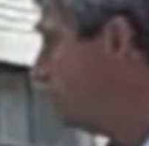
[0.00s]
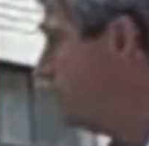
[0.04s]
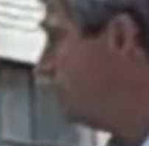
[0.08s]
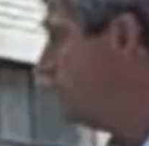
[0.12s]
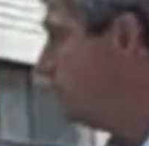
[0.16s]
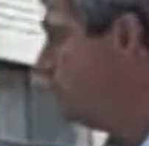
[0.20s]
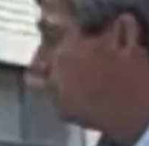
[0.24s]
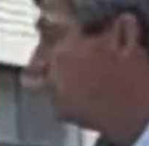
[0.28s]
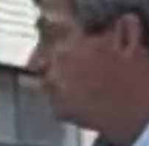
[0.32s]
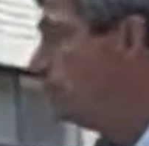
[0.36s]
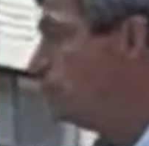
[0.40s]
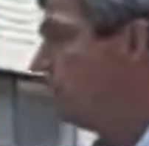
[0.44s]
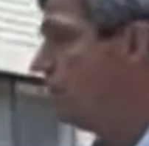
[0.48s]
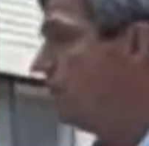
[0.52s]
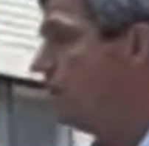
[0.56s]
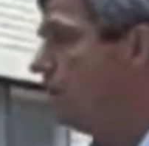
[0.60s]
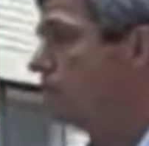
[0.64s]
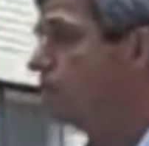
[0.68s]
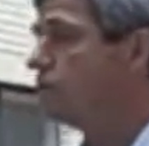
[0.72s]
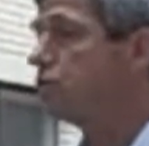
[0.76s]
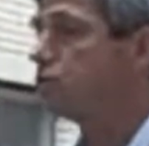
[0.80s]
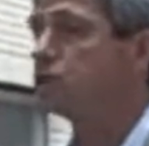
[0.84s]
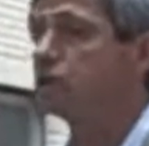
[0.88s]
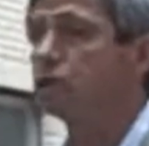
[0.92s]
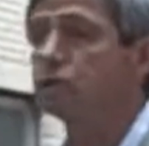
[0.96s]
group. It
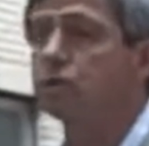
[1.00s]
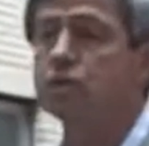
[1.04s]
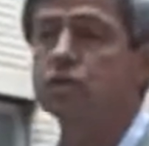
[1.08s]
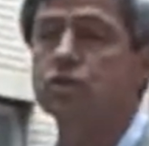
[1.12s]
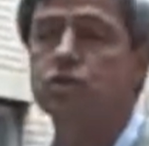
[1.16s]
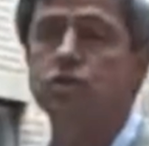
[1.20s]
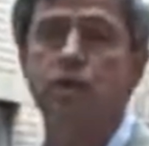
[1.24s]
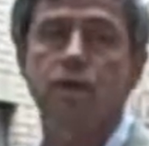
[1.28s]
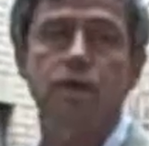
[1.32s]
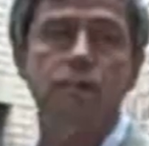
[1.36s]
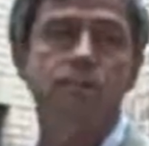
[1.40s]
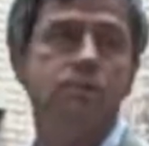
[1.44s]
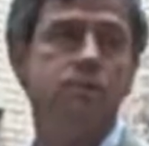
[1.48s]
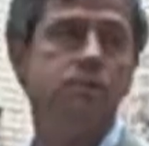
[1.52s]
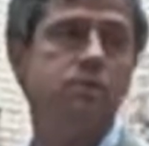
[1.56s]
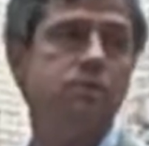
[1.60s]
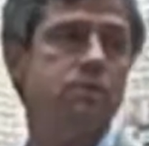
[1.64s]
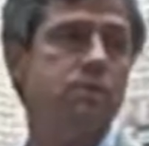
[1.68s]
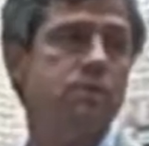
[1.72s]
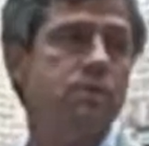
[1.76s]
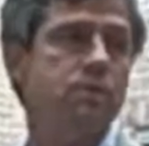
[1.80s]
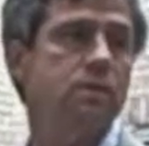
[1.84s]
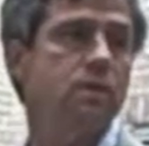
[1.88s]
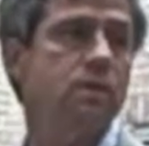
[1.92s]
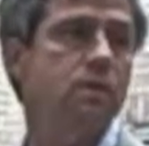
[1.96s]
was 30
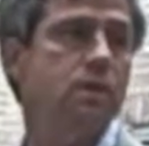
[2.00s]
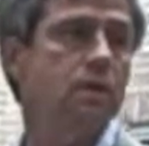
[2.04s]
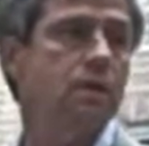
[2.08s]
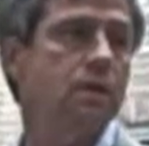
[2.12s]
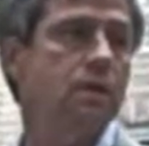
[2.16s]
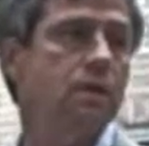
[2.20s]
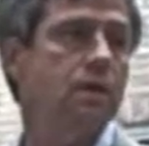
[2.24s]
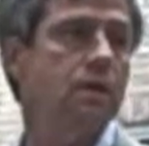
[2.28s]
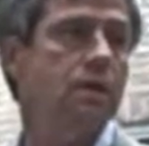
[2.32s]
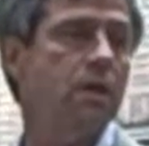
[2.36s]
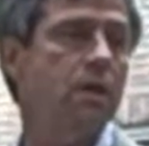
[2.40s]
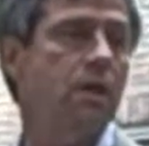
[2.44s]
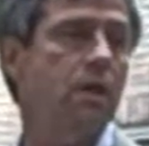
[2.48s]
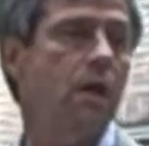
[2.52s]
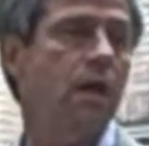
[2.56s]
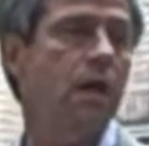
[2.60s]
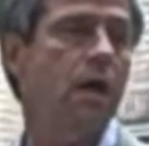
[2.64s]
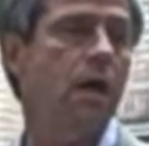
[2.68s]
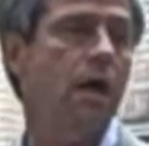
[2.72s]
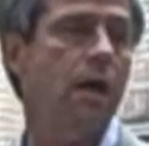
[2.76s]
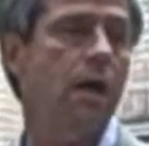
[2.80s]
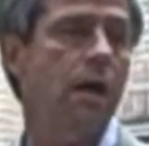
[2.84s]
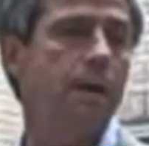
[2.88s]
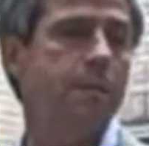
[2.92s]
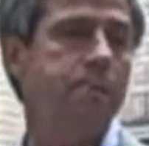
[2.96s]
ships,
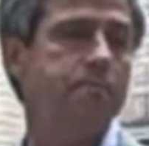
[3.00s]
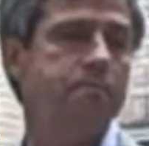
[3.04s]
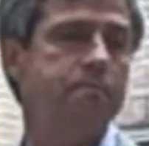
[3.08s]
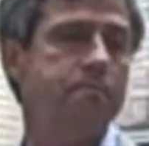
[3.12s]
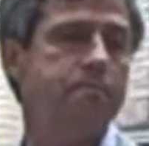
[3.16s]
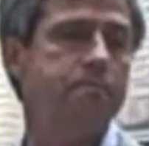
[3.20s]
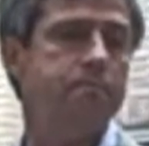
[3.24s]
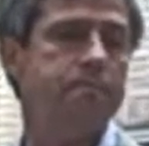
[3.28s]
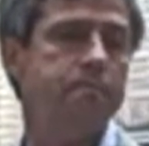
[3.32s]
um,